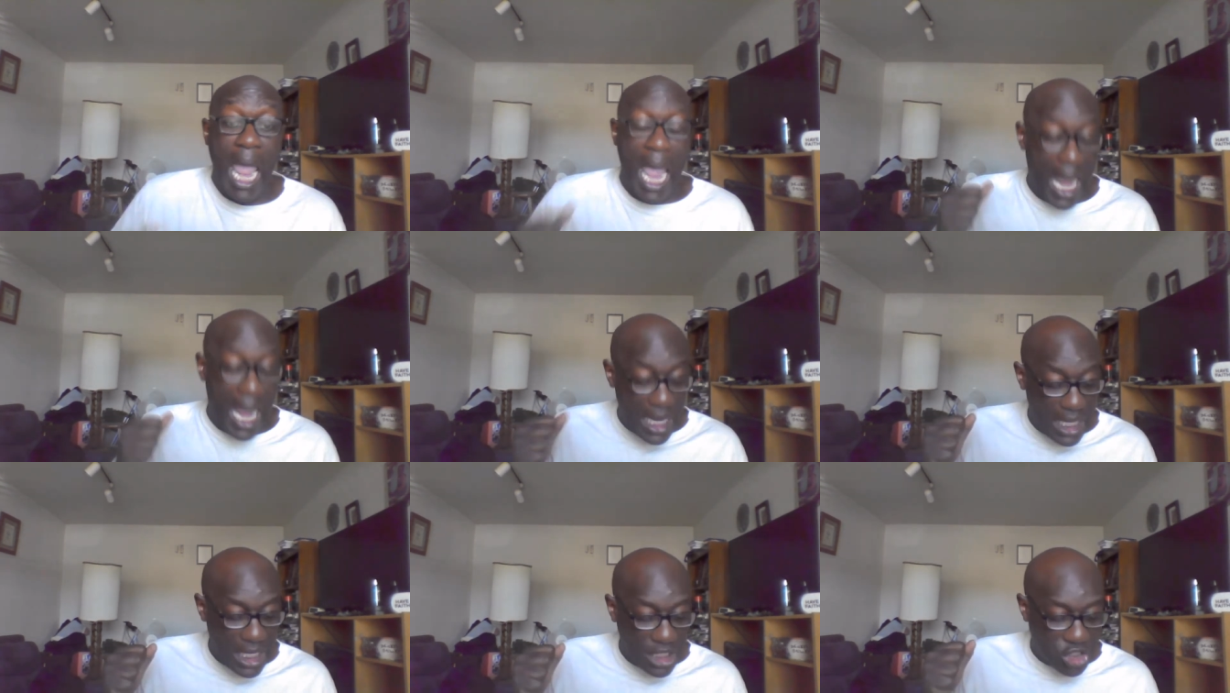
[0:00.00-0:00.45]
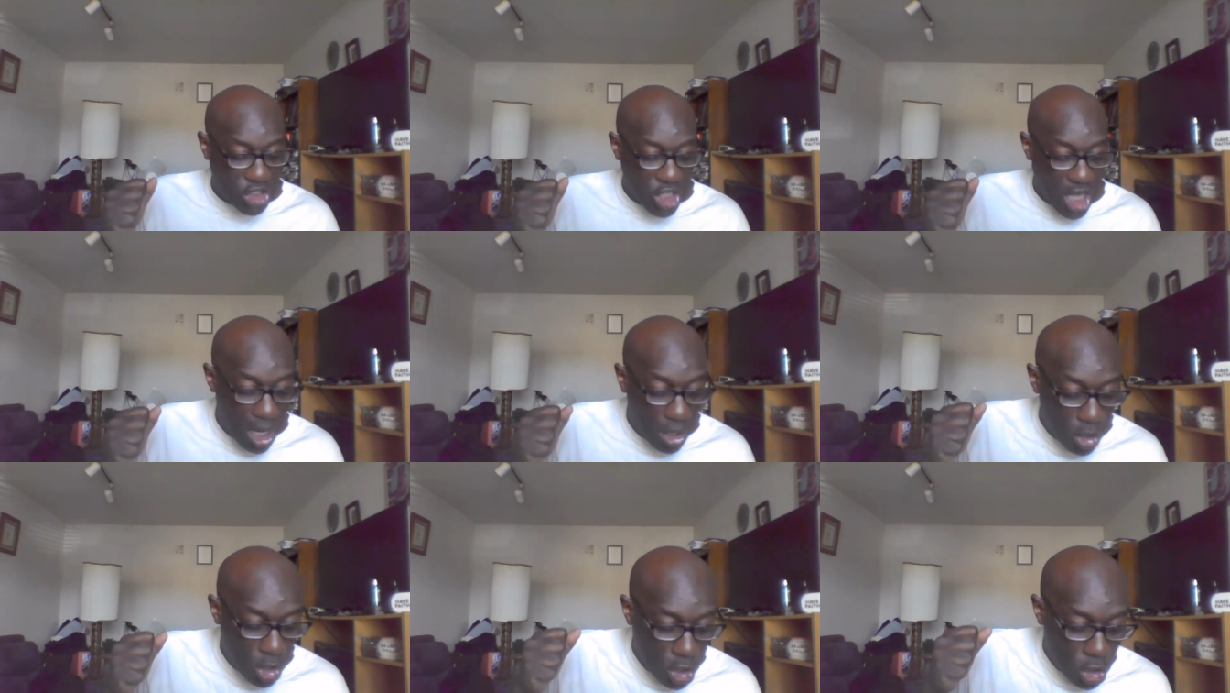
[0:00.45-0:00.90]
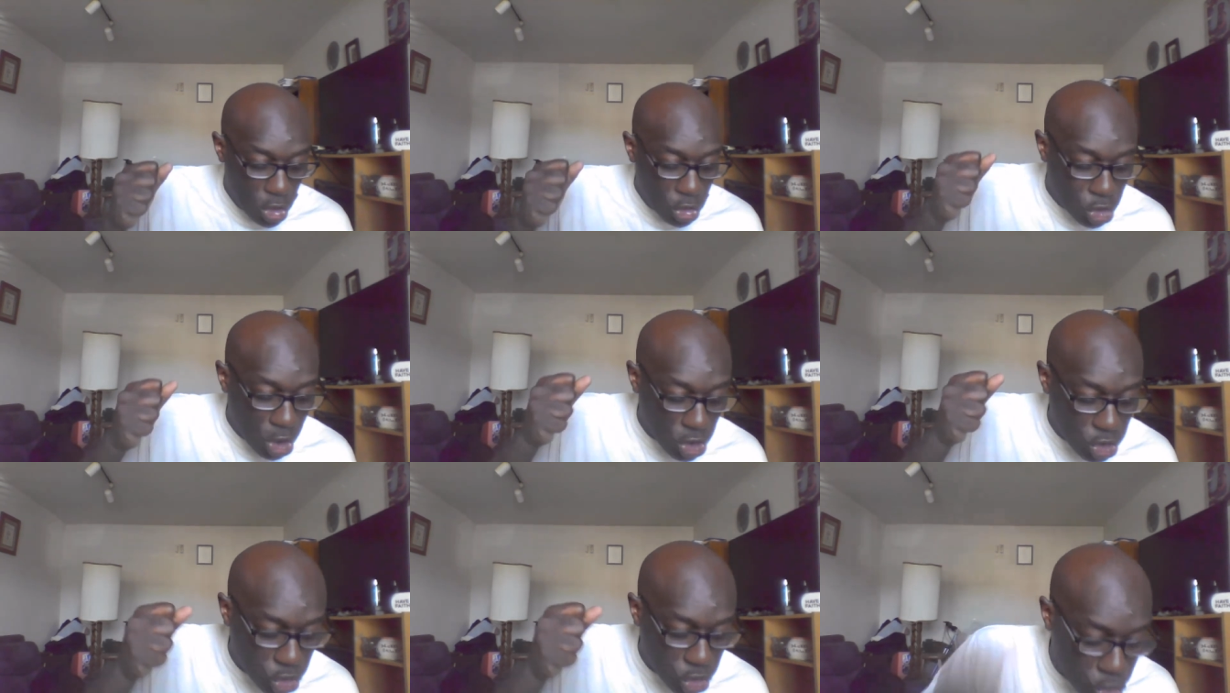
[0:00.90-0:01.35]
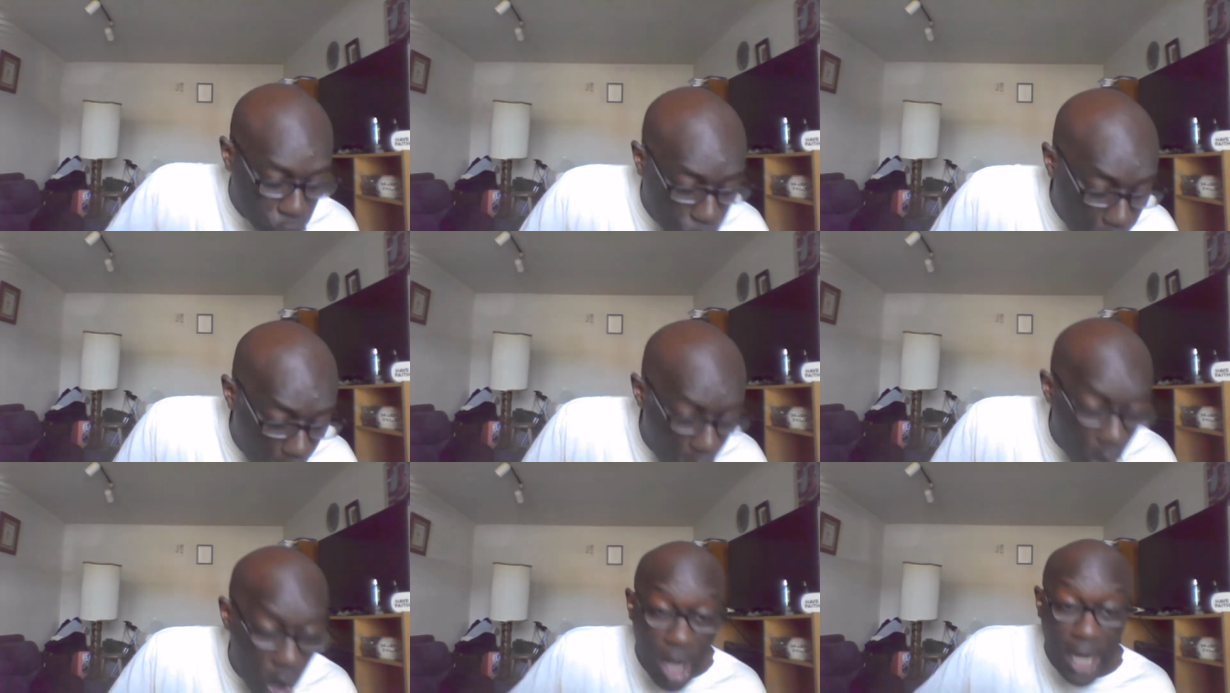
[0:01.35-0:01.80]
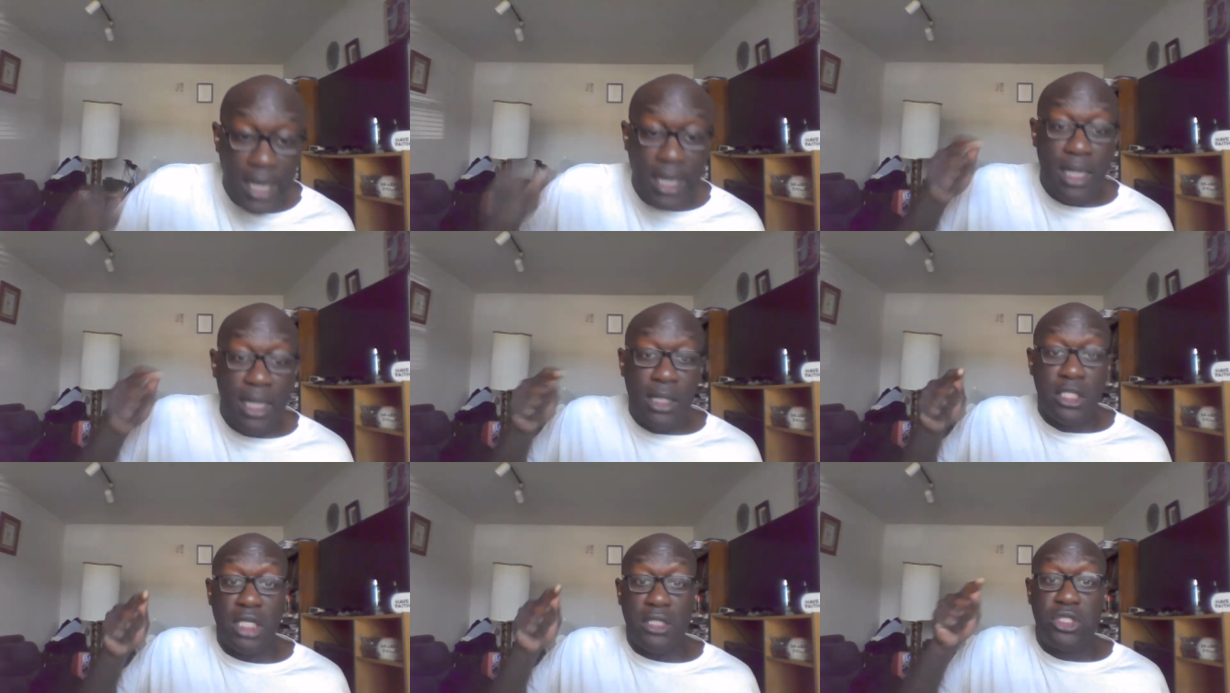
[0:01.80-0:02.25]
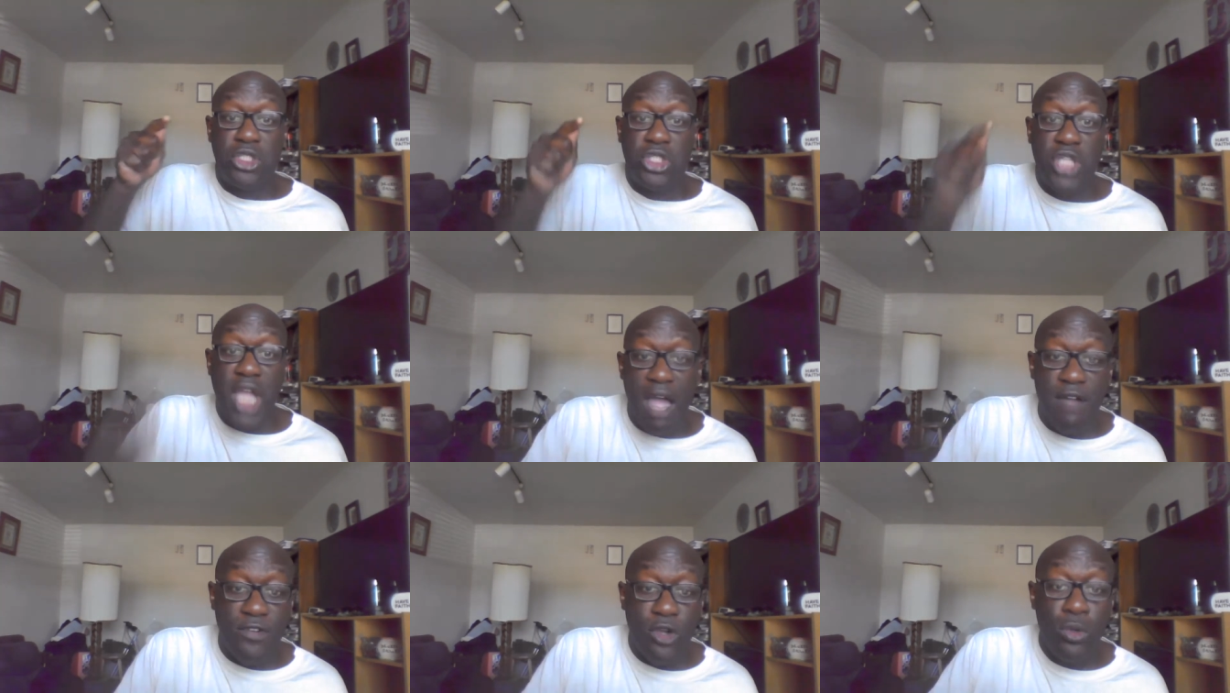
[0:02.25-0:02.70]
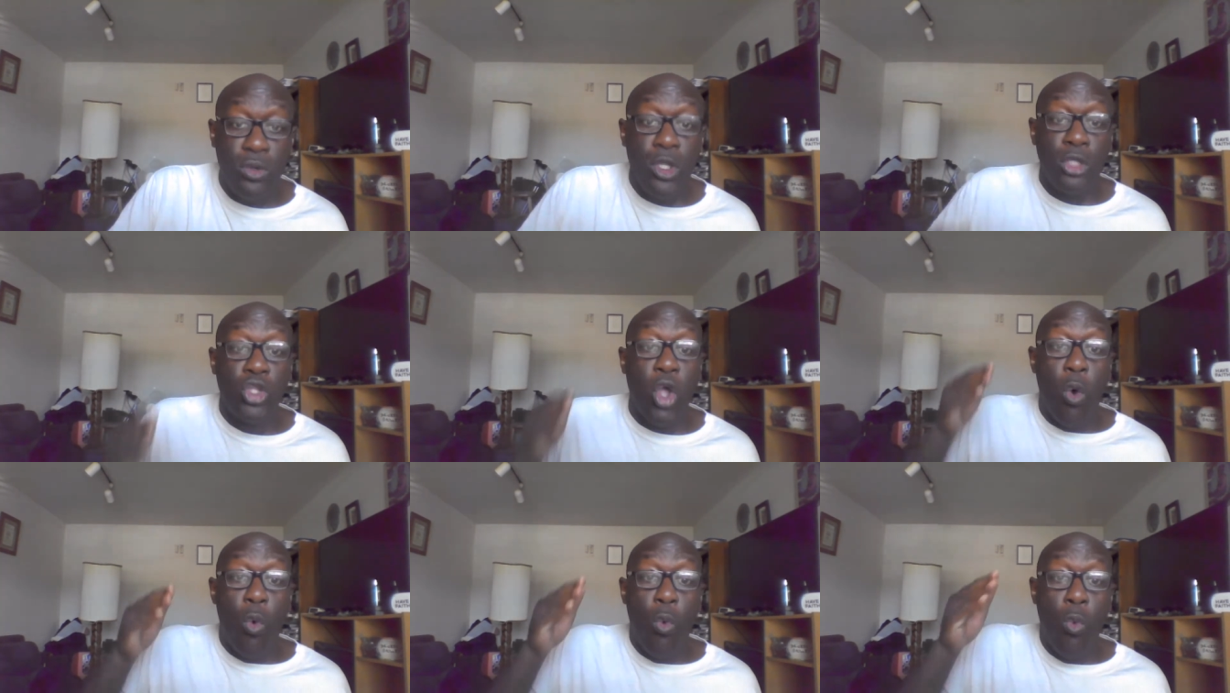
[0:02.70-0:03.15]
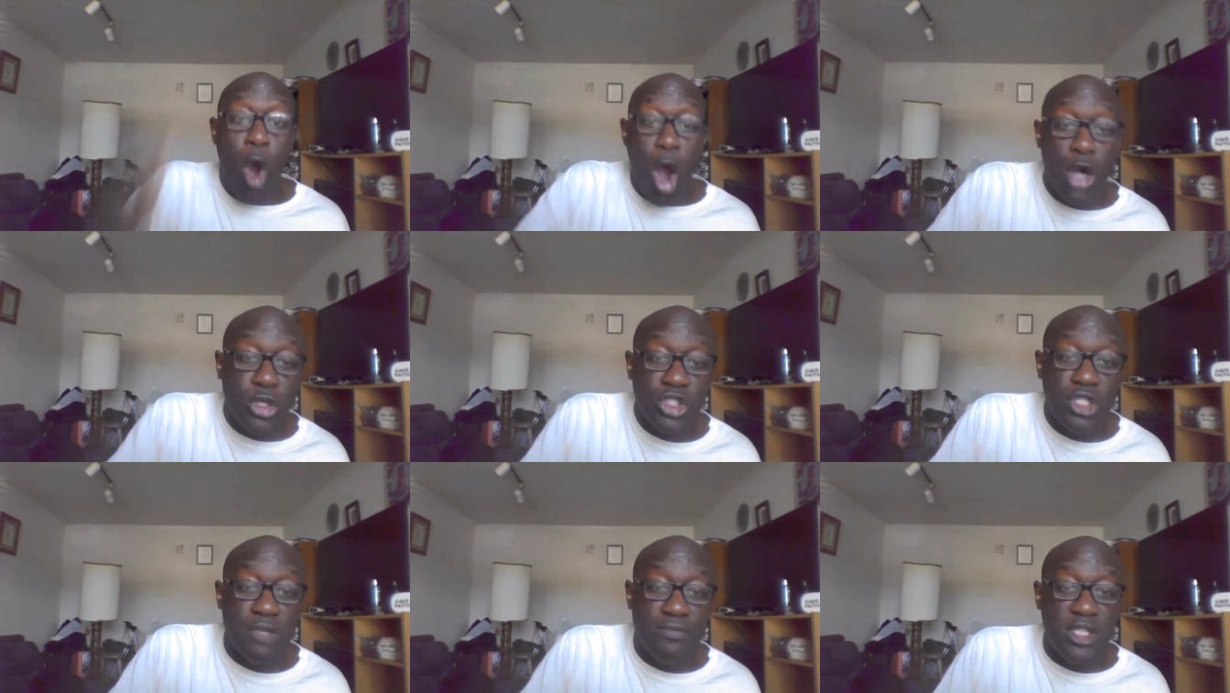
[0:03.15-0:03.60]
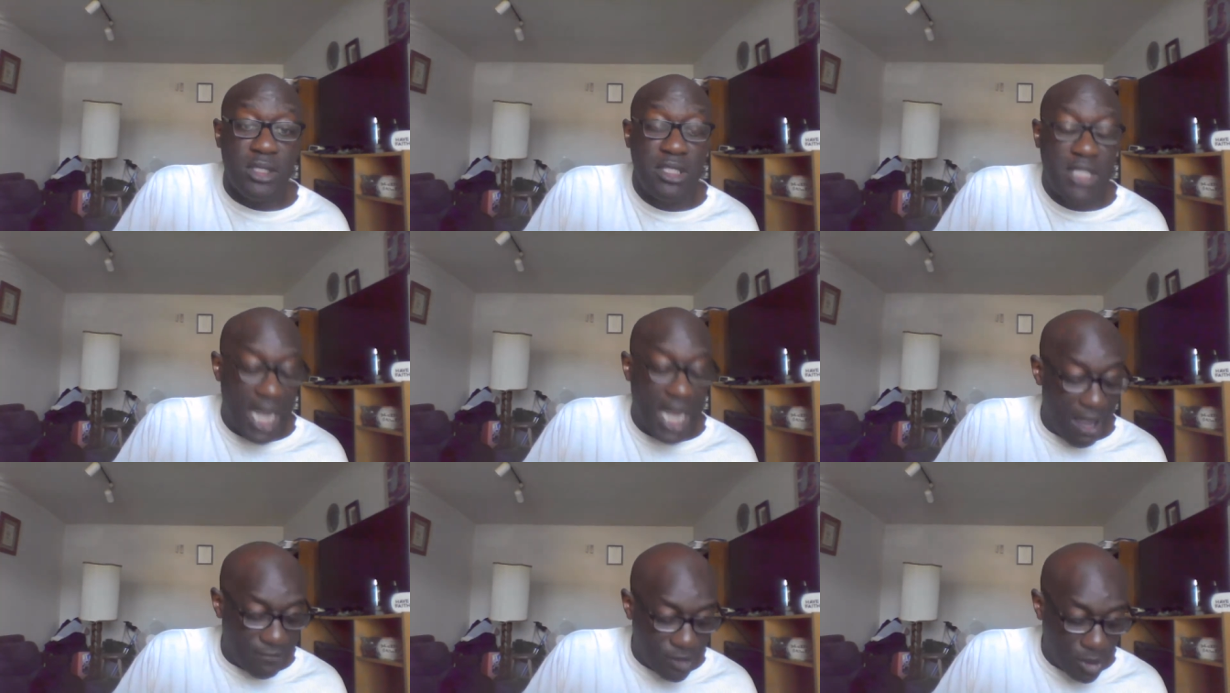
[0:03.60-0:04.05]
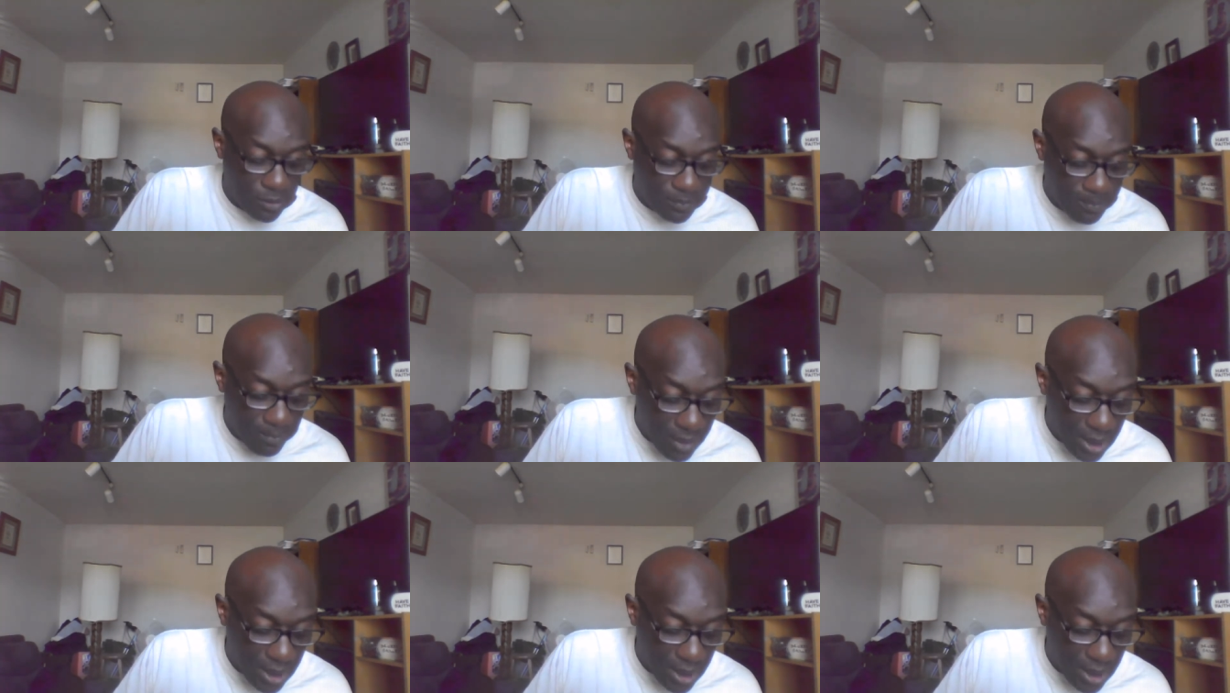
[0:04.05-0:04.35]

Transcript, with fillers: and he shall destroy the devil, the works of the devil